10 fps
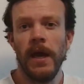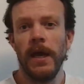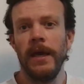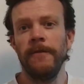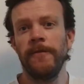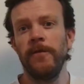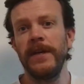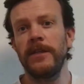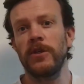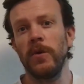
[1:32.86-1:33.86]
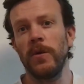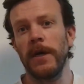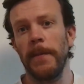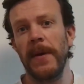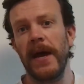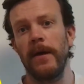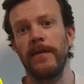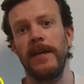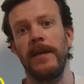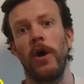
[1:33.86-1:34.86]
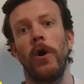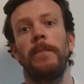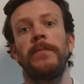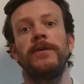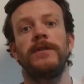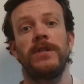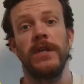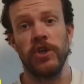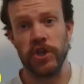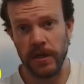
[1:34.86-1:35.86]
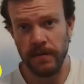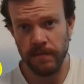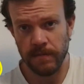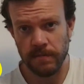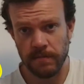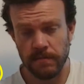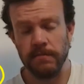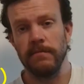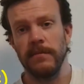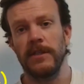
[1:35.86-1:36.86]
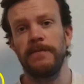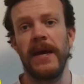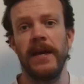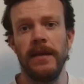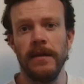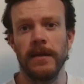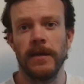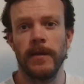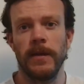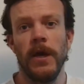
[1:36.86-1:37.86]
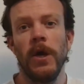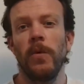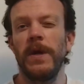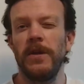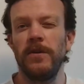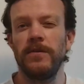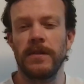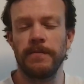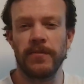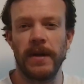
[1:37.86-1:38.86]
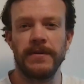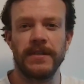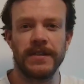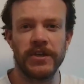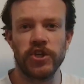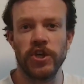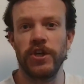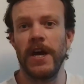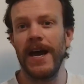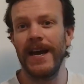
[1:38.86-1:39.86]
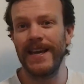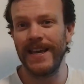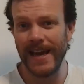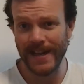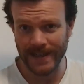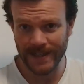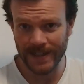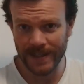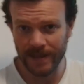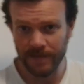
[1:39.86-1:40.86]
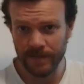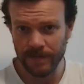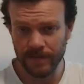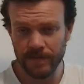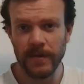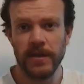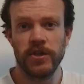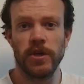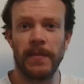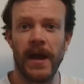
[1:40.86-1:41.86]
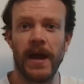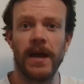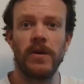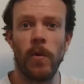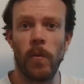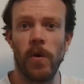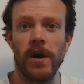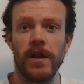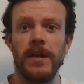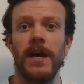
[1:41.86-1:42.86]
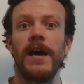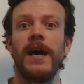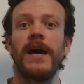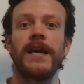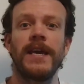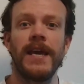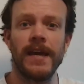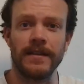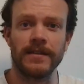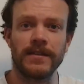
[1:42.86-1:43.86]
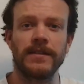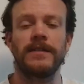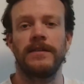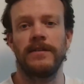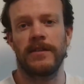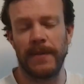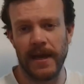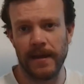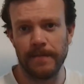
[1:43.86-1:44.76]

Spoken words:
If we talk about the opposition, Spain, we use the preposition against. Japan won against Spain.